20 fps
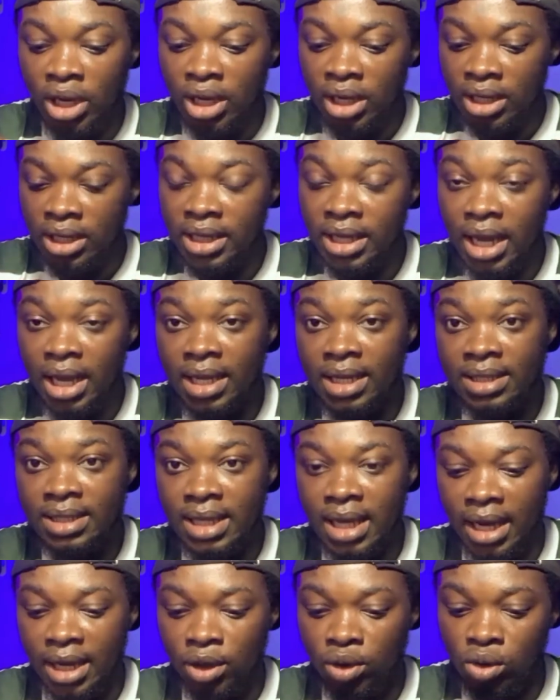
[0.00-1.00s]
Here is
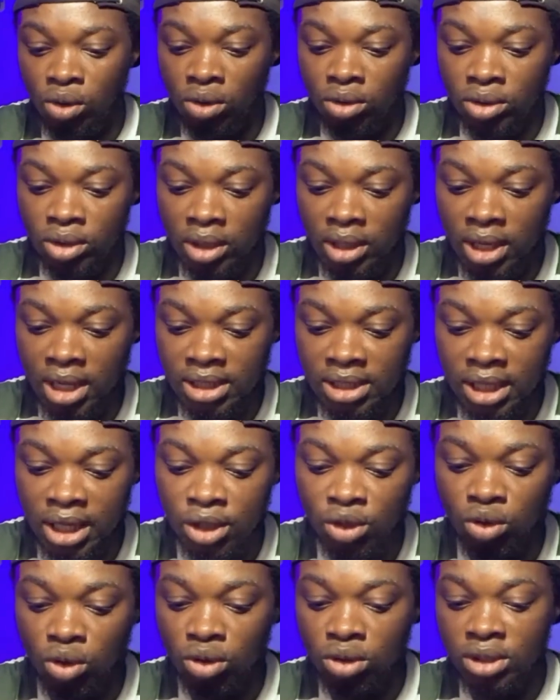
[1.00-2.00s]
the icon. Let's
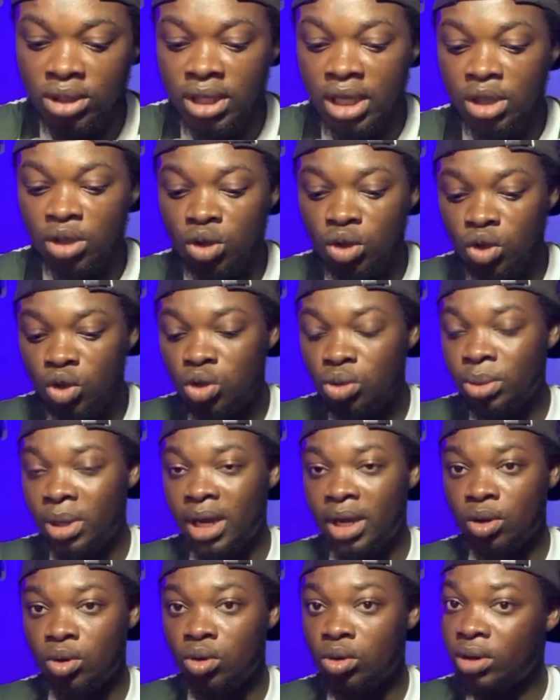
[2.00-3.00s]
hit on the YouTube
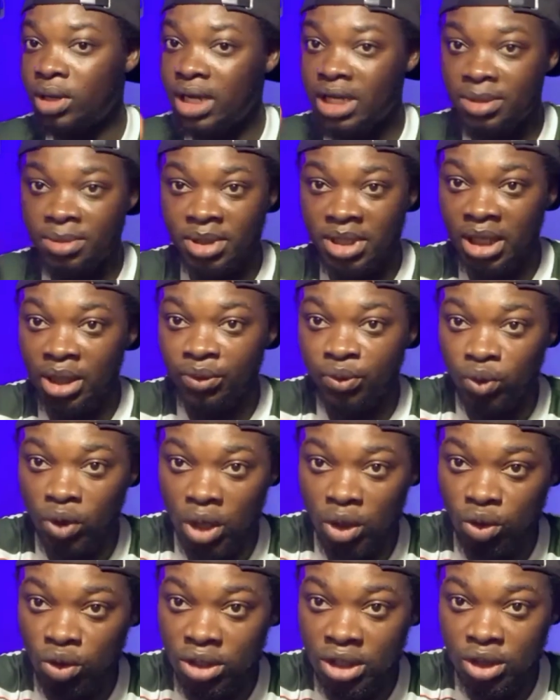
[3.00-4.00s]
icon, especially if you are
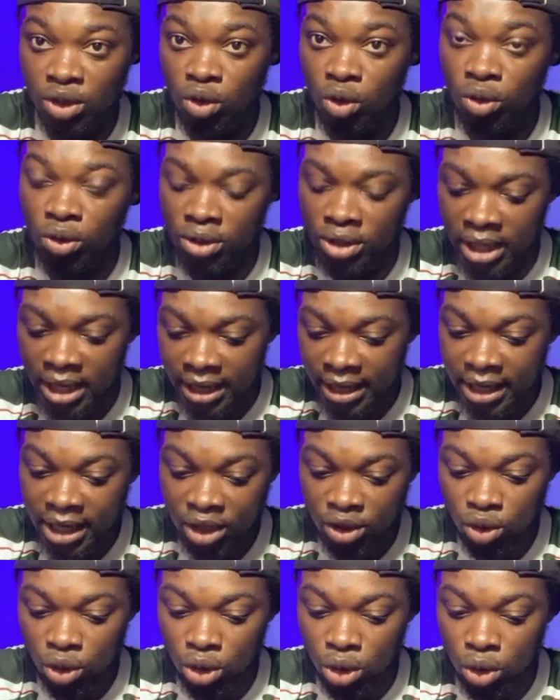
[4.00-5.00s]
using yours.
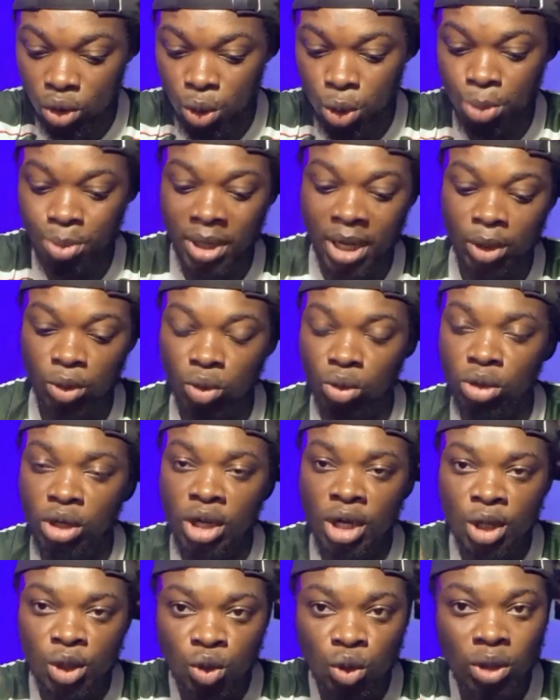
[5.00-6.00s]
Hit on your YouTube icon.
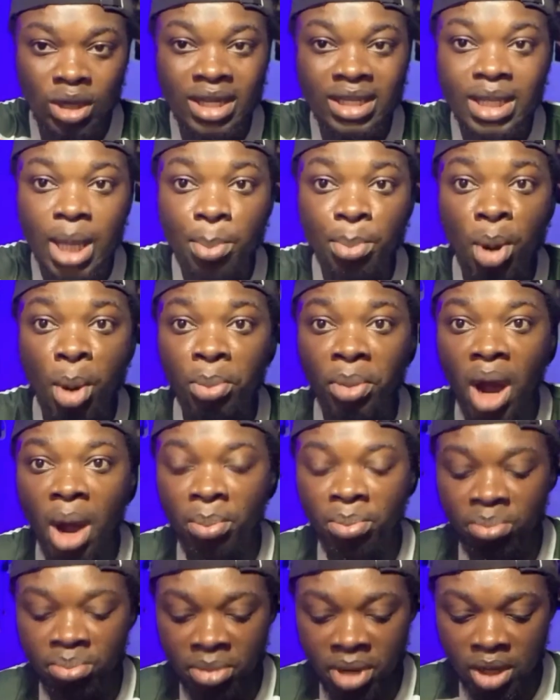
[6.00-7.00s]
So in the
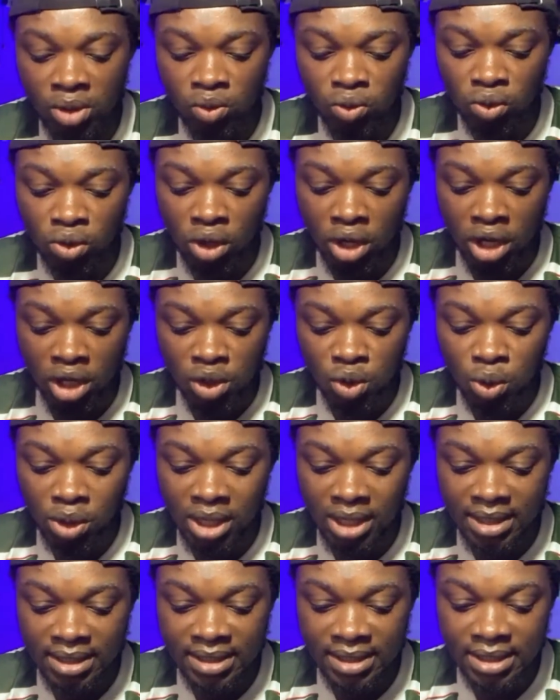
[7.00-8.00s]
pop-up menu, you
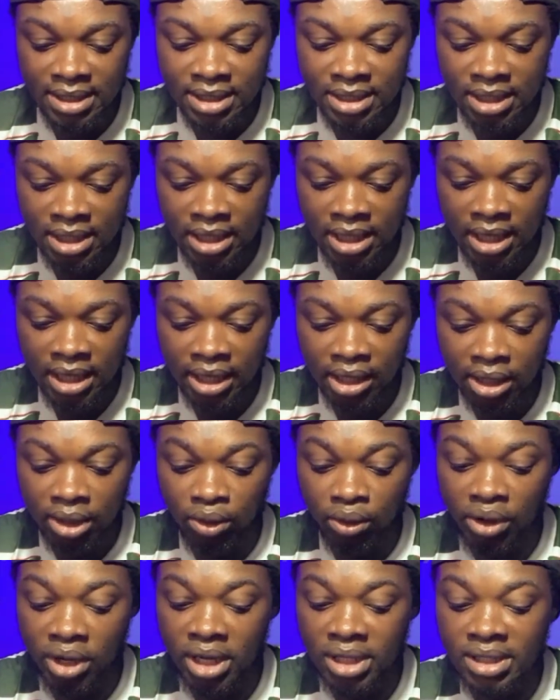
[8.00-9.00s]
can see
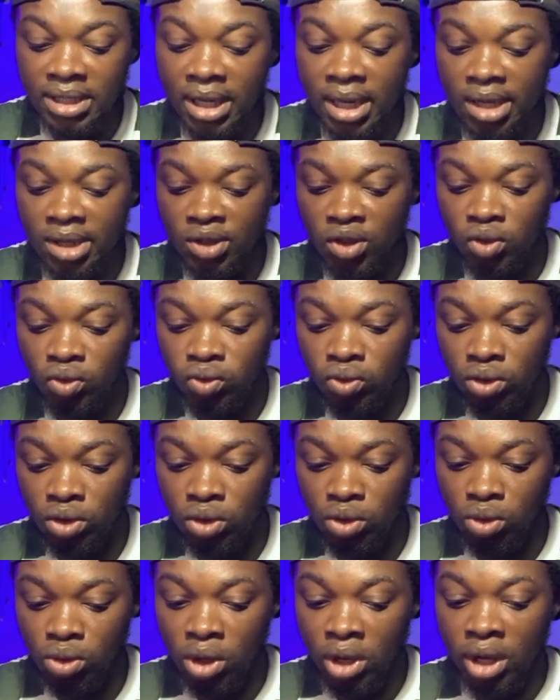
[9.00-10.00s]
Creator
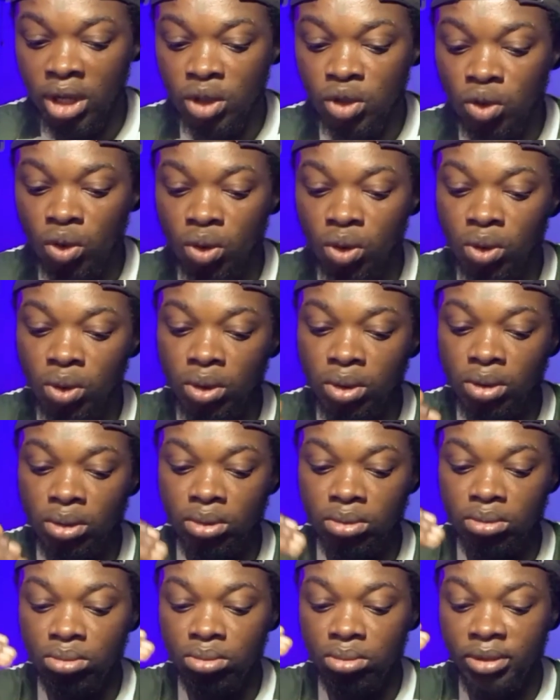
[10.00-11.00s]
Studio. So
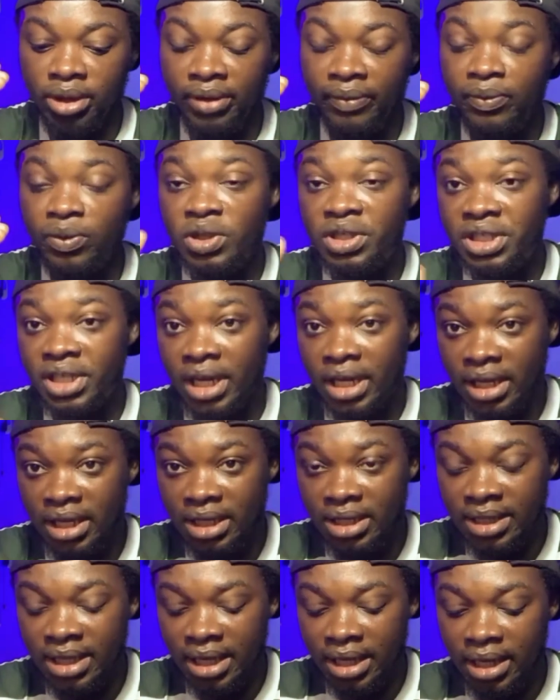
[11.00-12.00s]
if you check
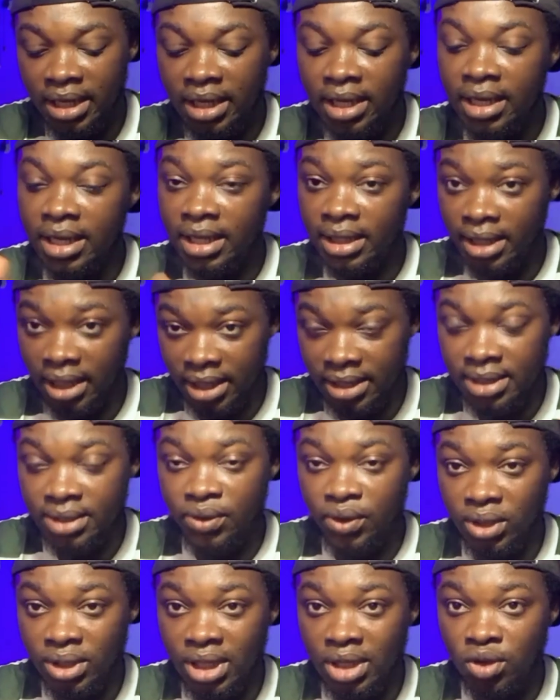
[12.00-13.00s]
in there is
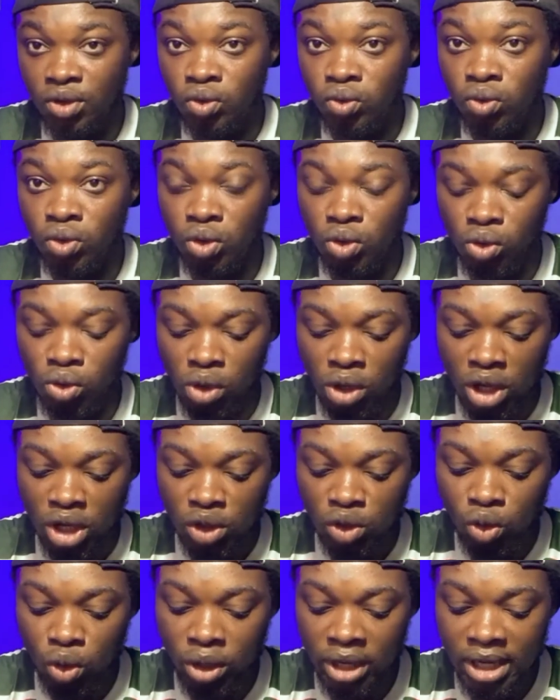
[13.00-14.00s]
Creator Studio.
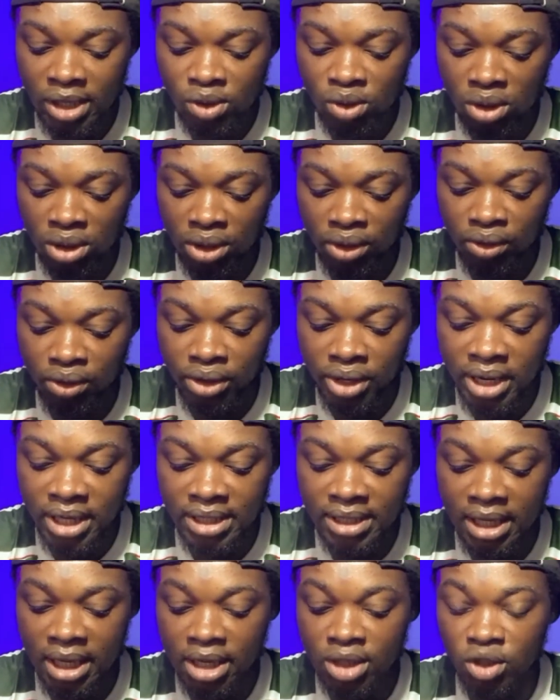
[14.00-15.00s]
So hit on
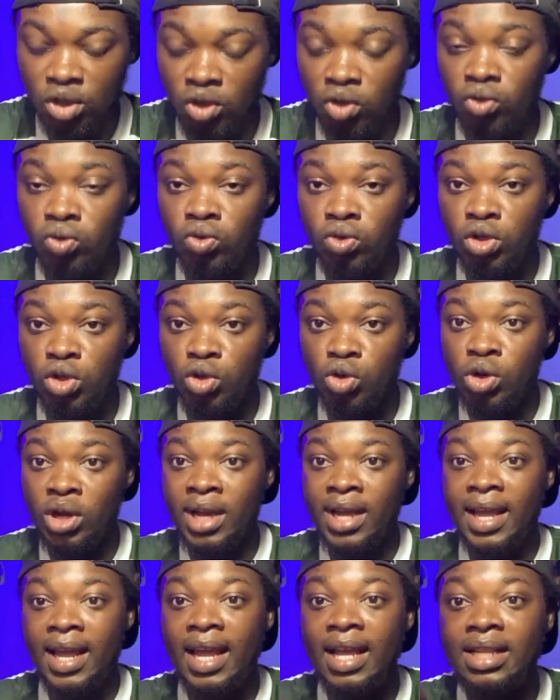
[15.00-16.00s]
Creator Studio,
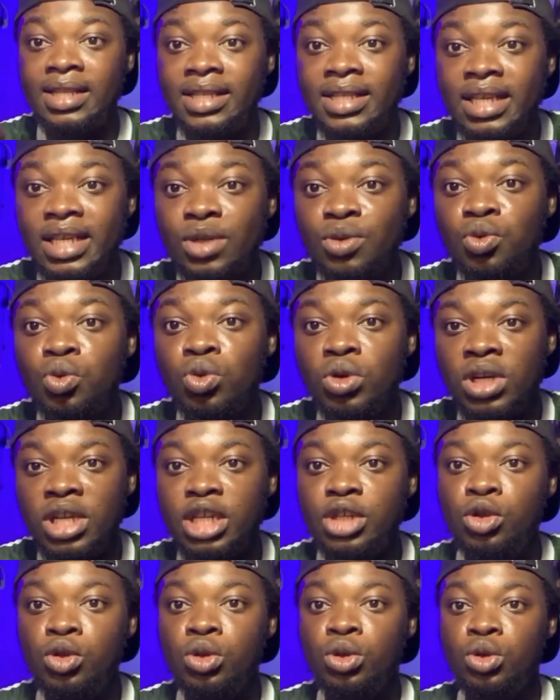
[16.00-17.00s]
and this will lead
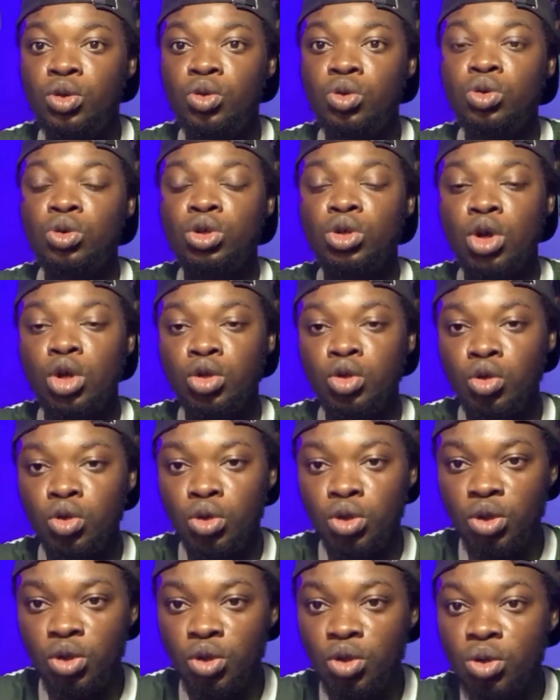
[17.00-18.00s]
you to your
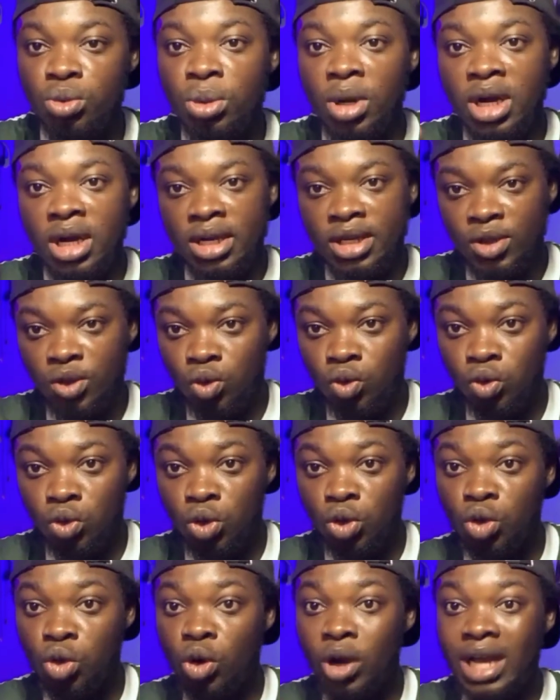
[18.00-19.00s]
YouTube
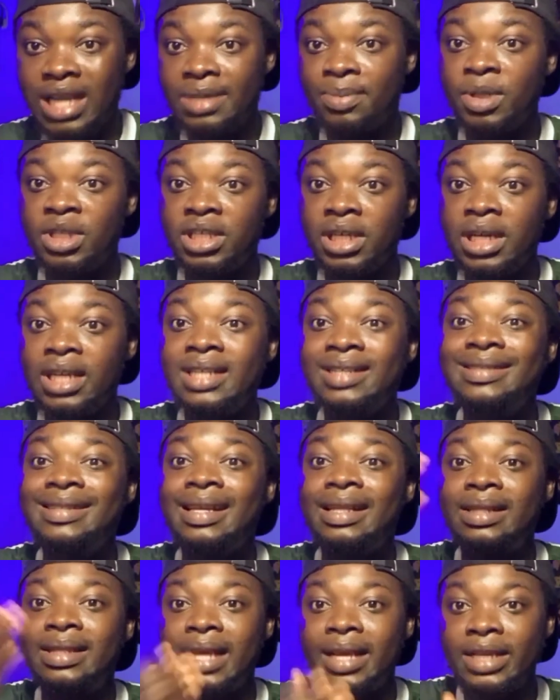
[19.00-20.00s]
Studio, especially the
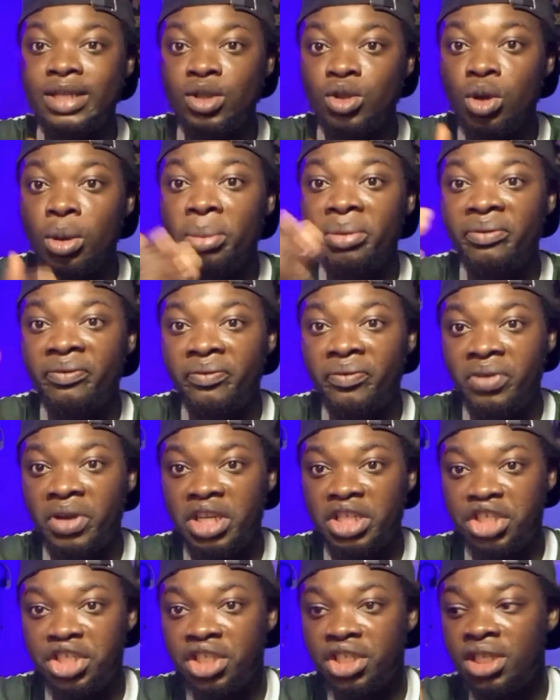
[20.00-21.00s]
desktop
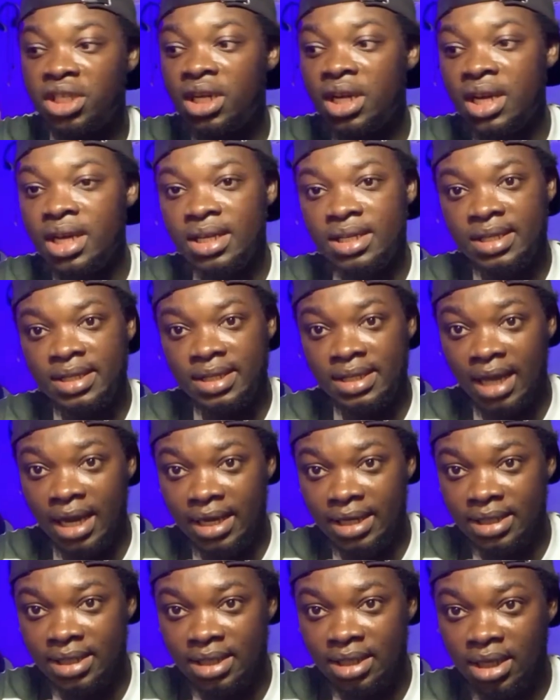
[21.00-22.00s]
version
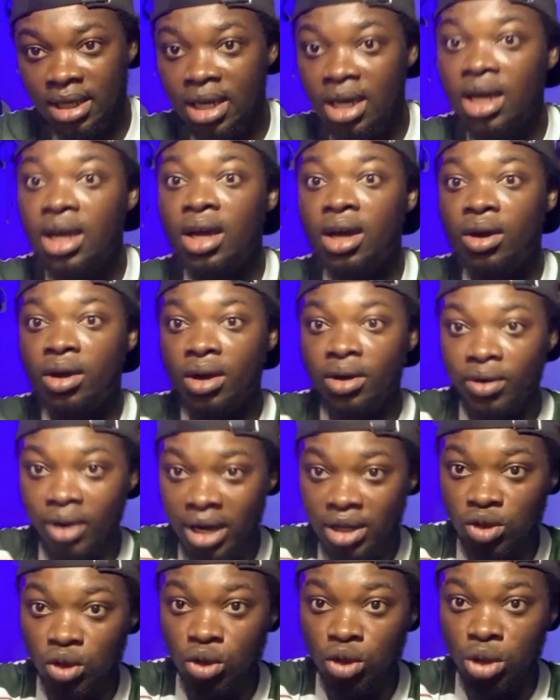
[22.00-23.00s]
site
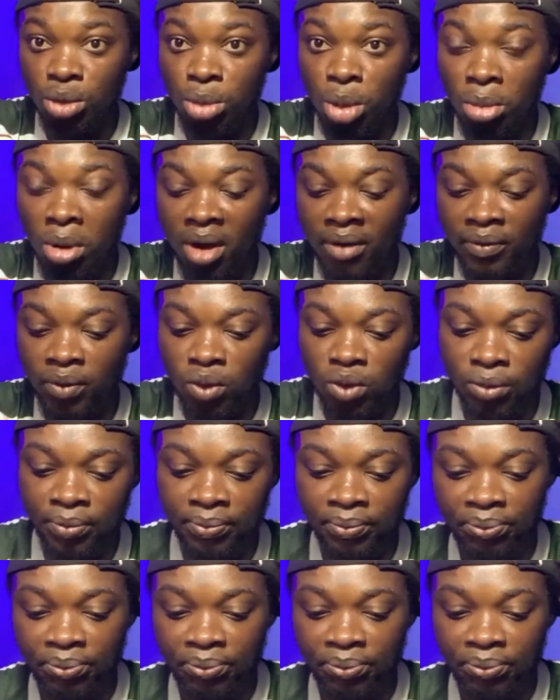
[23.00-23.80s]
right on your mobile phone.